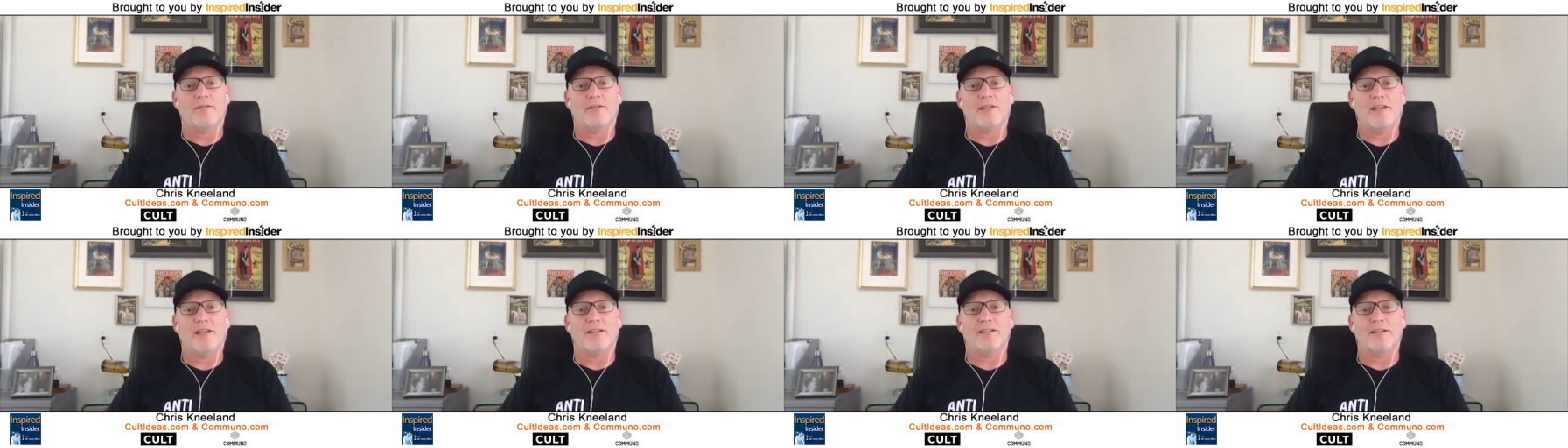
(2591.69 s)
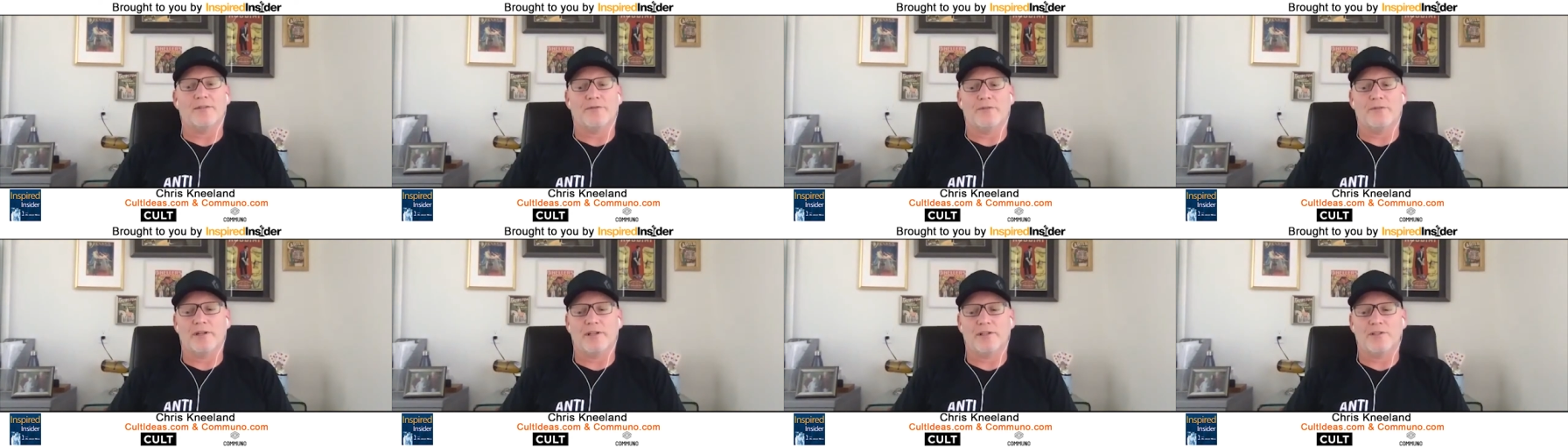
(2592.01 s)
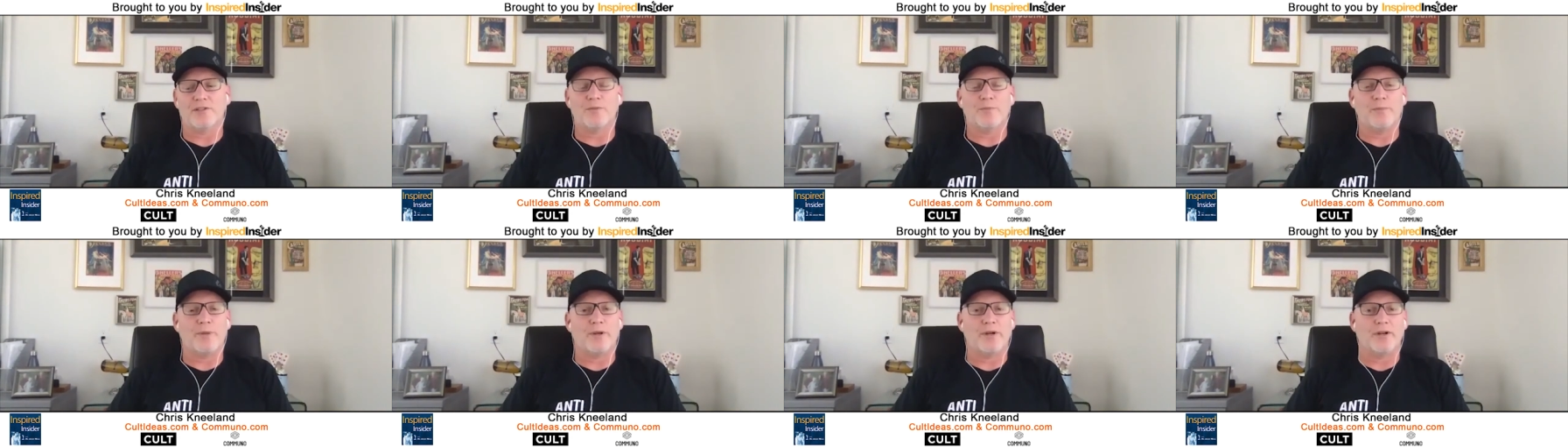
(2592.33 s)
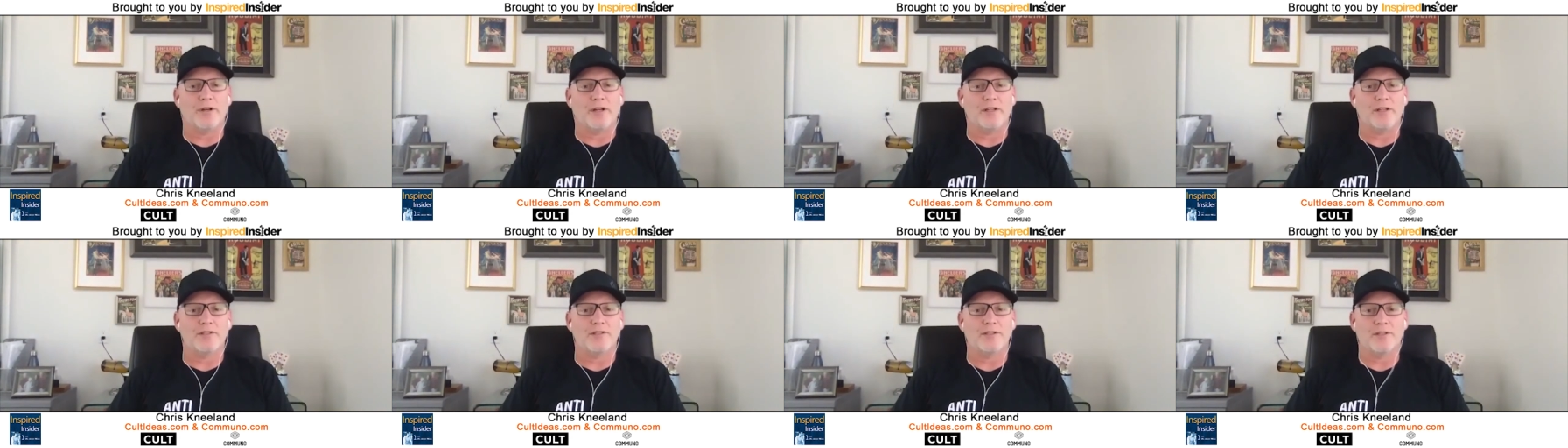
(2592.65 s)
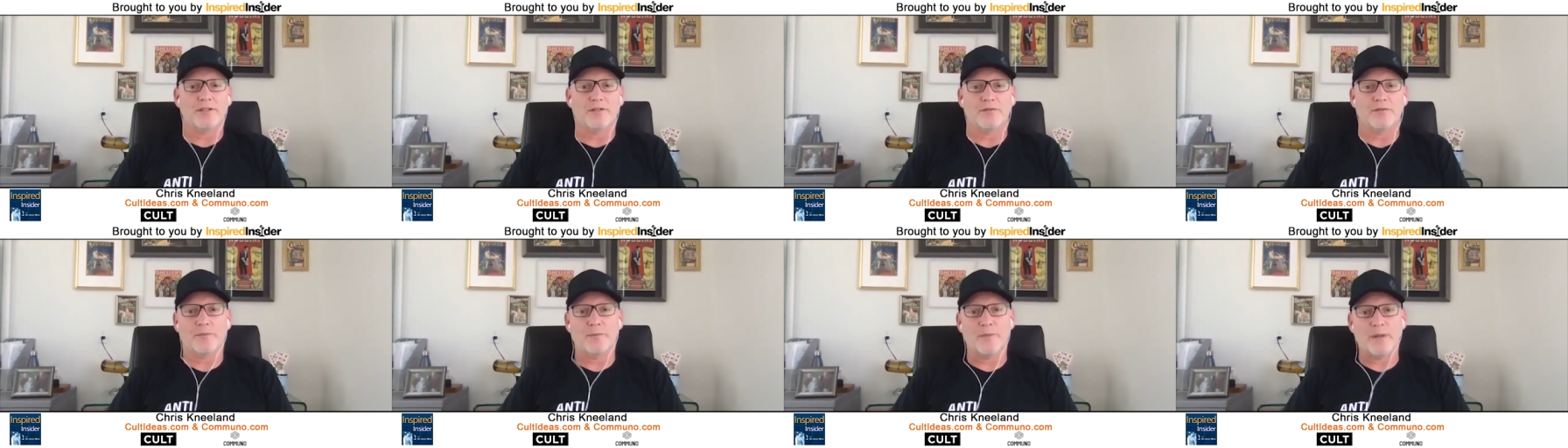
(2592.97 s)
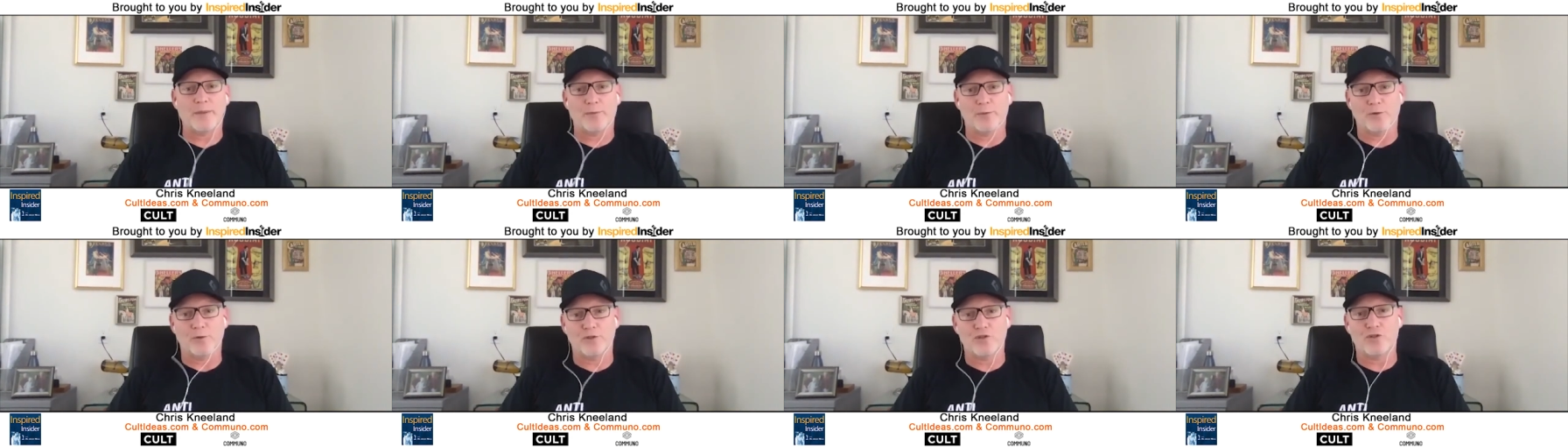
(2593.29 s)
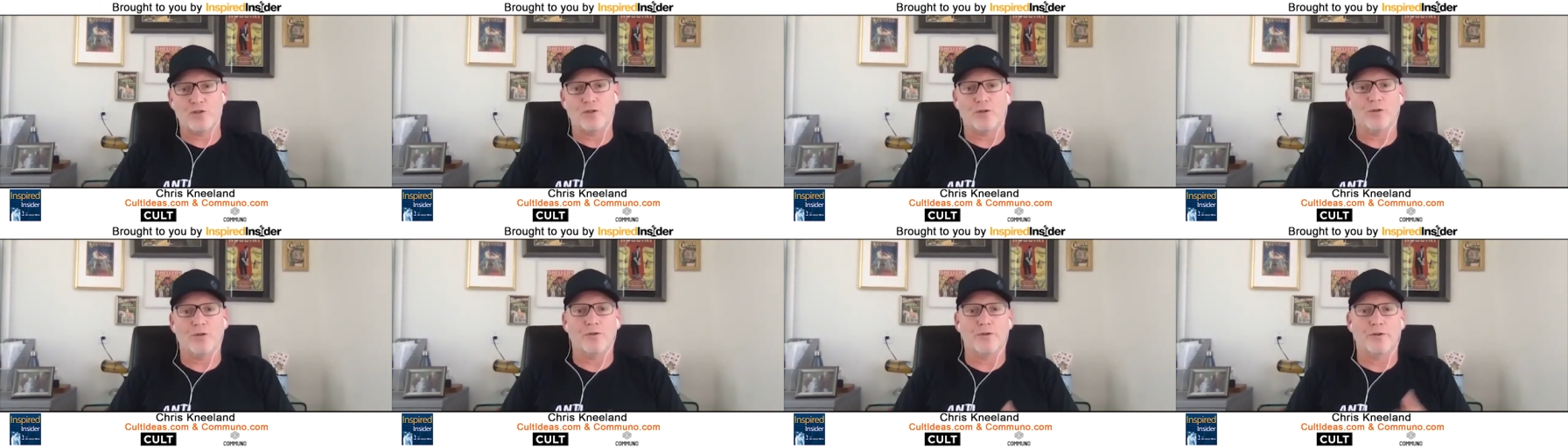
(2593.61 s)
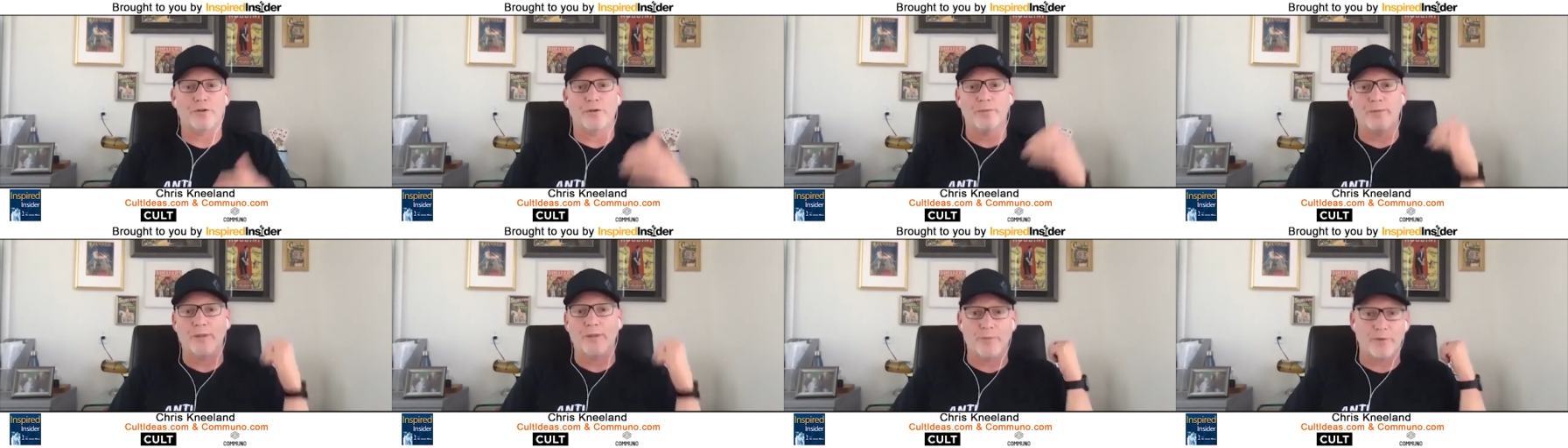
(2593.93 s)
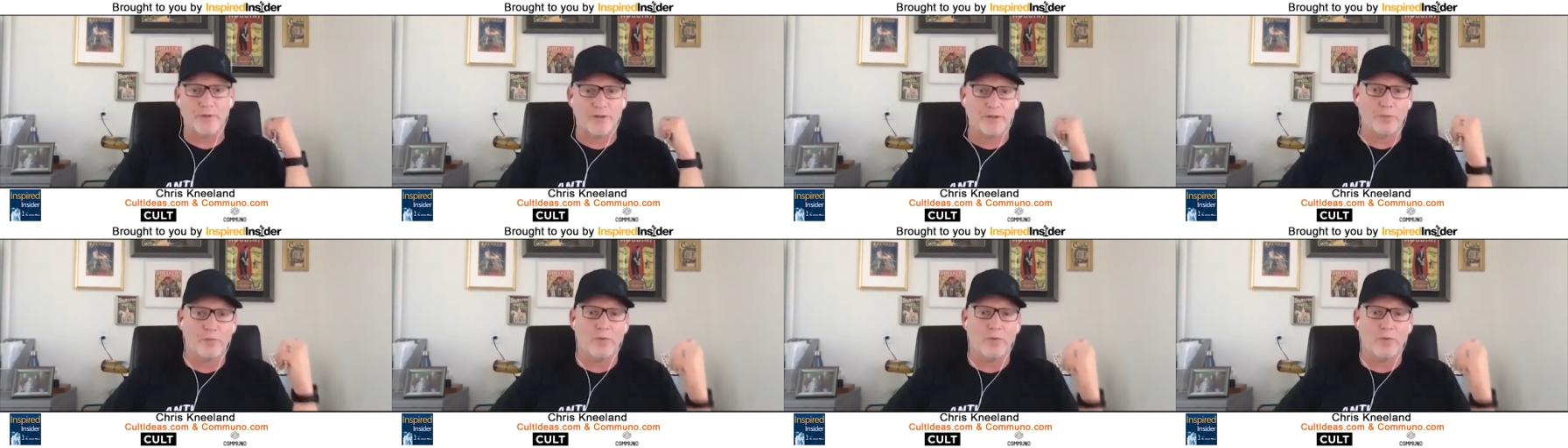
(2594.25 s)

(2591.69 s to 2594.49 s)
they had different experiences for people with children or people that